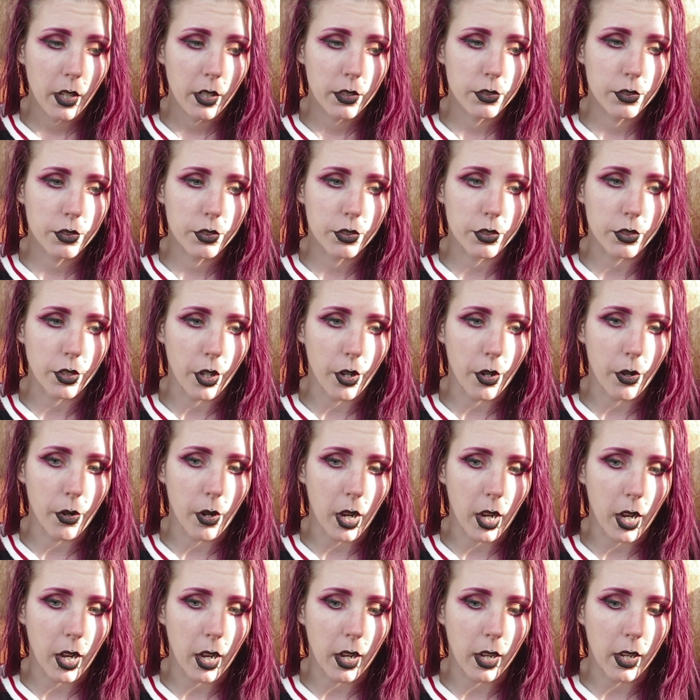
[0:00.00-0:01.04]
So
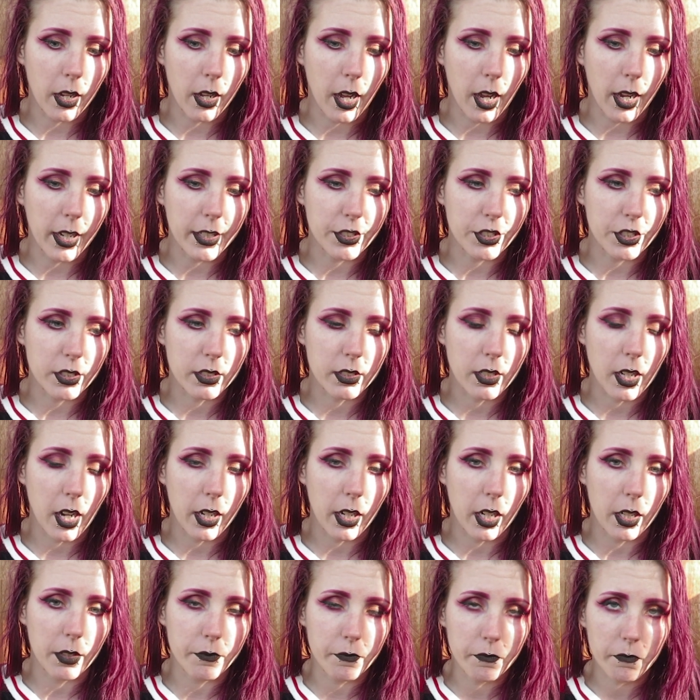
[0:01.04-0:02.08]
I just
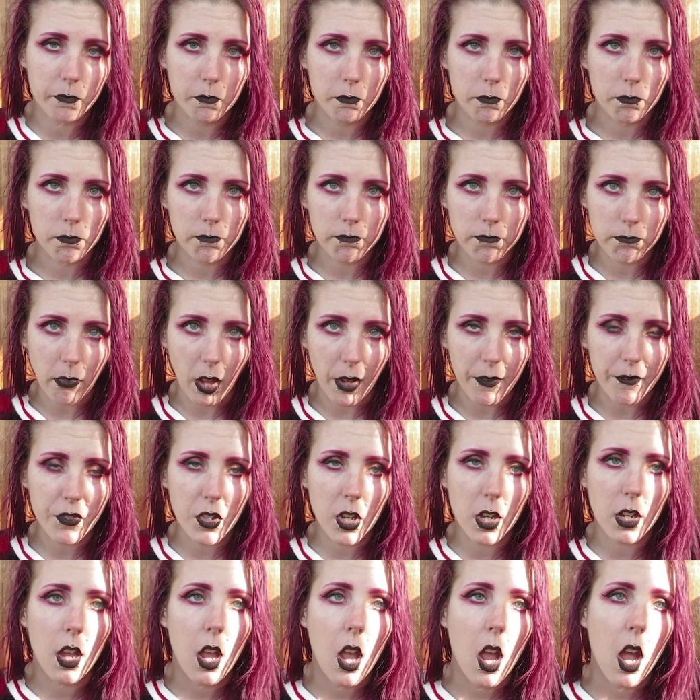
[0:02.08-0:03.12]
kind of left
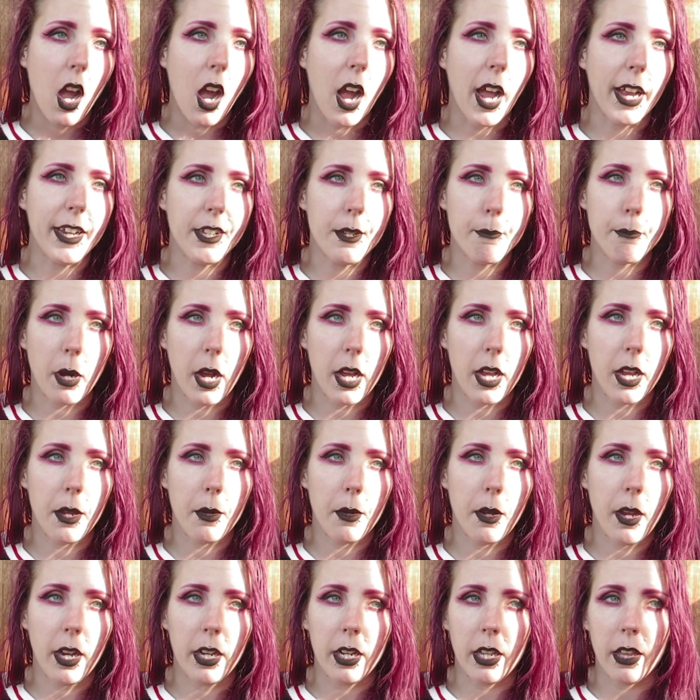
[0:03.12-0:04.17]
it. I didn't buy
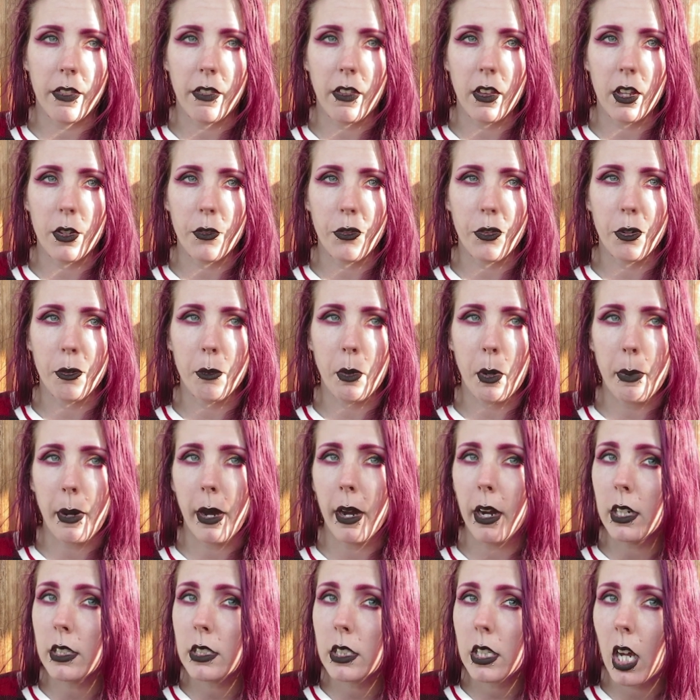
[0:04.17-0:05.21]
anything for my
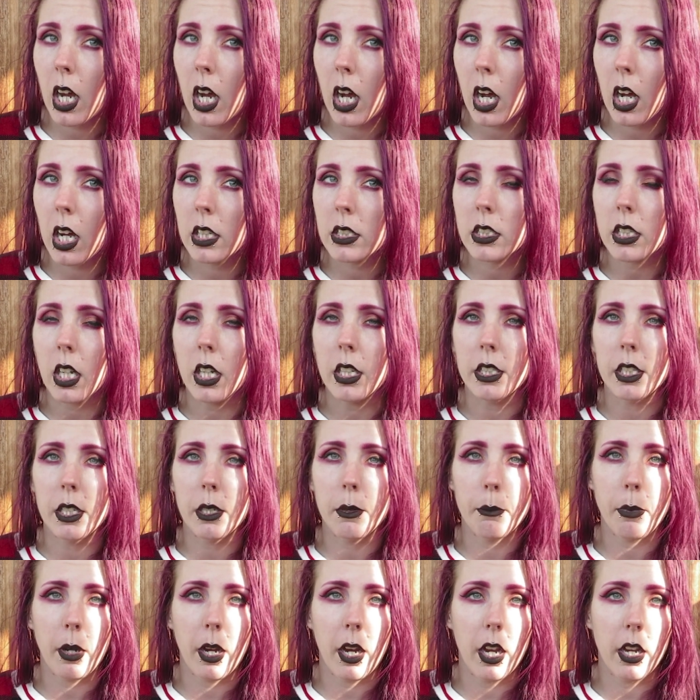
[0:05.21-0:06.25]
parents' cats. I
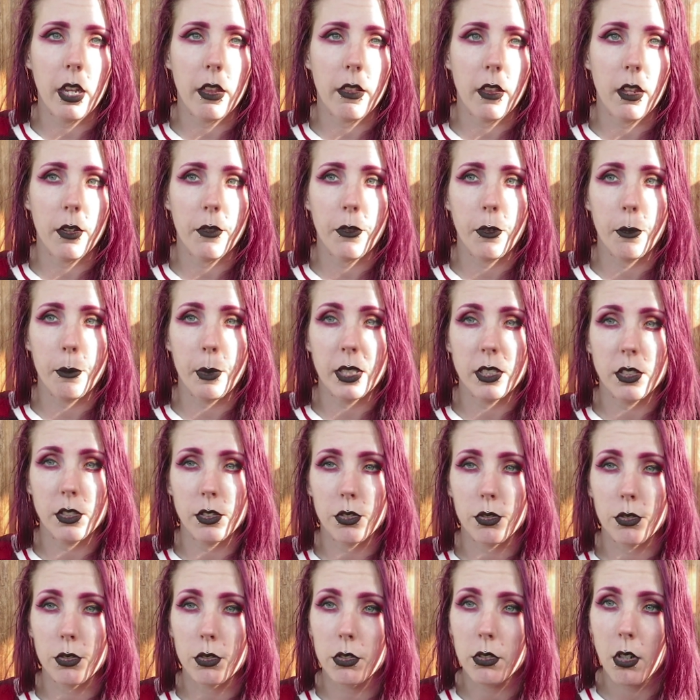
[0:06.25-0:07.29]
didn't buy anything for my
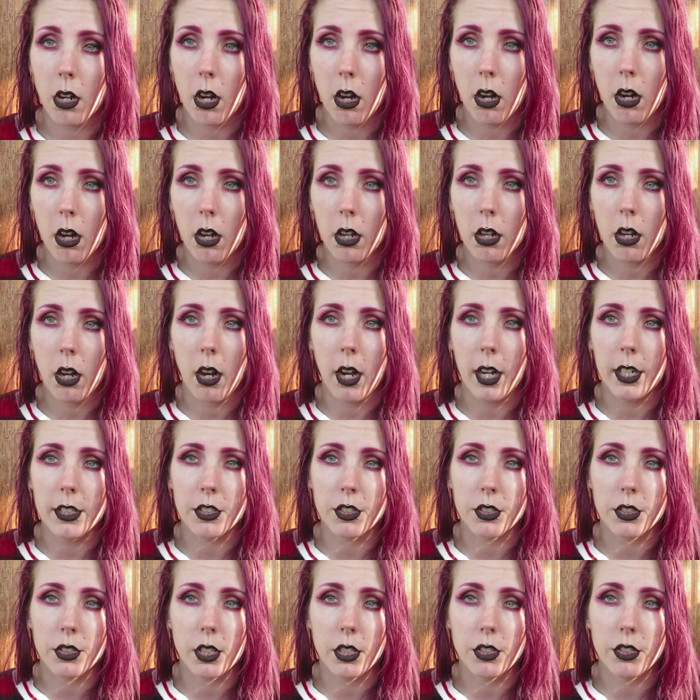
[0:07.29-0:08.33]
sister's dog. I
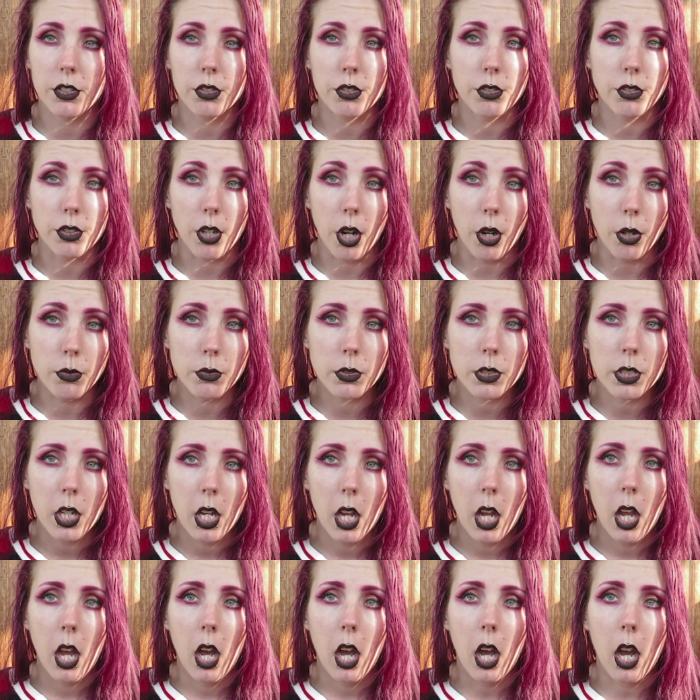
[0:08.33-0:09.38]
just don't.
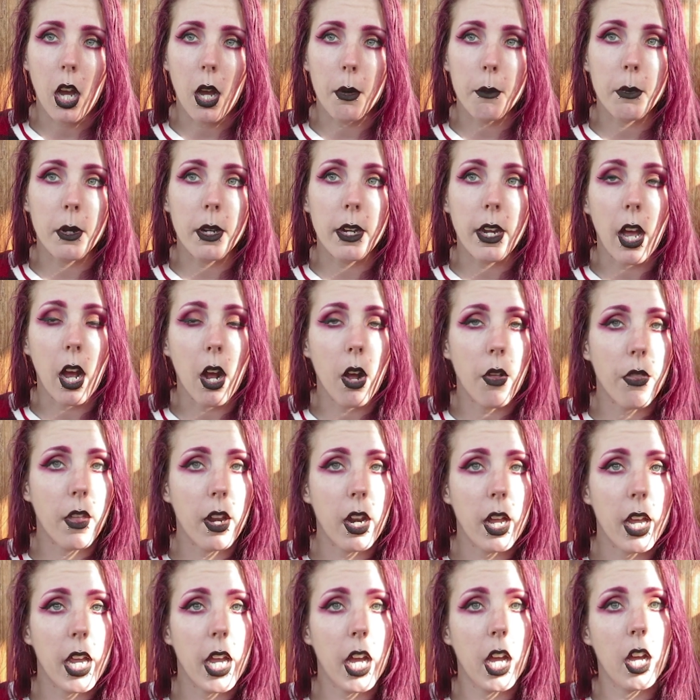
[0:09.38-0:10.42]
But now that
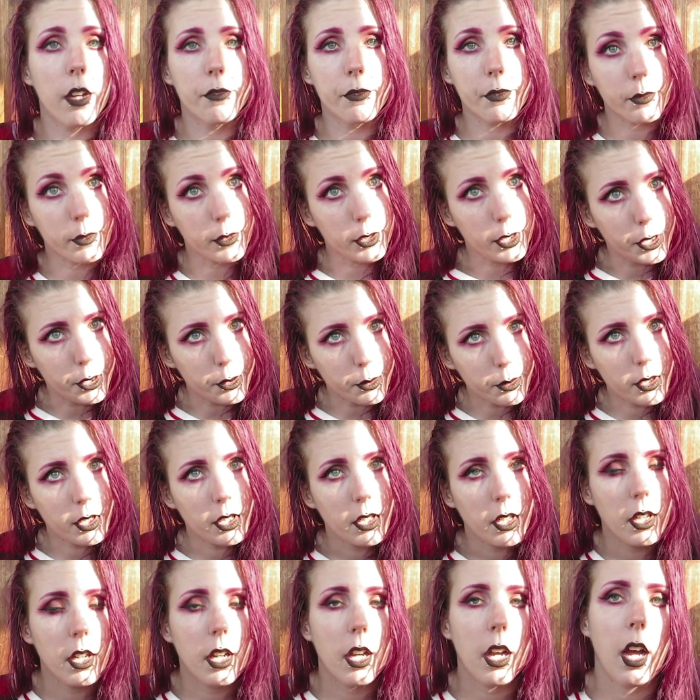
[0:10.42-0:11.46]
I have Luke,
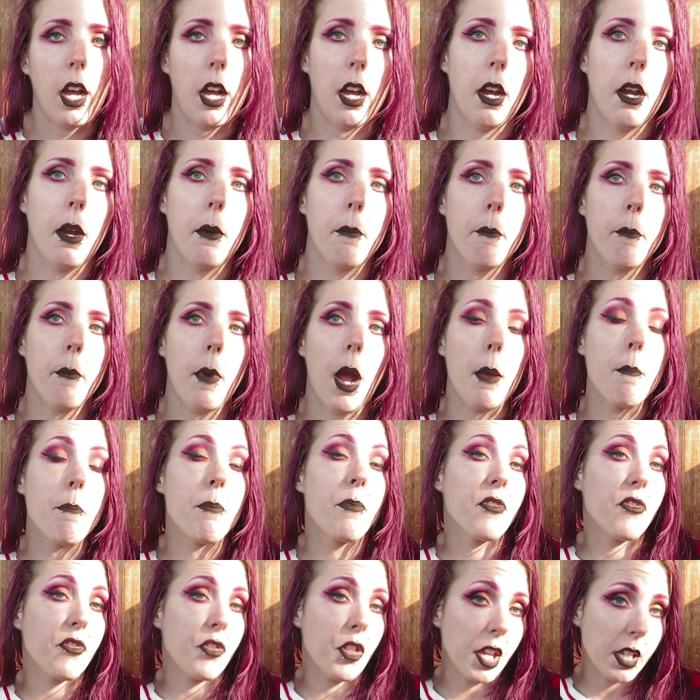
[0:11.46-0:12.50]
I'm
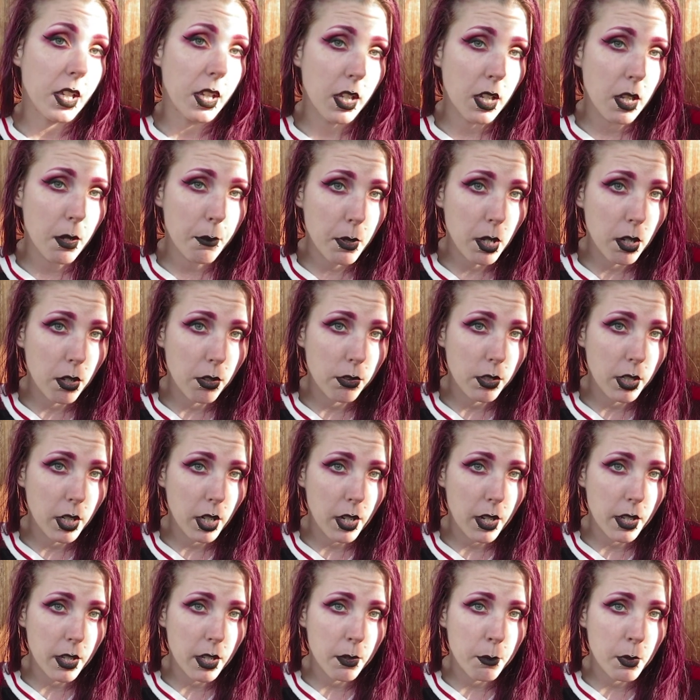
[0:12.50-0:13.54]
thinking about
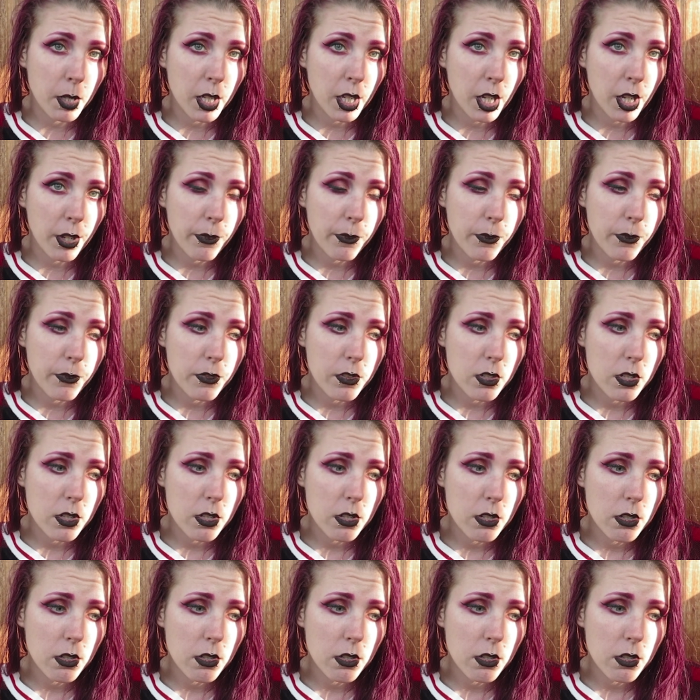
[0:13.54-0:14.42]
getting him a gift.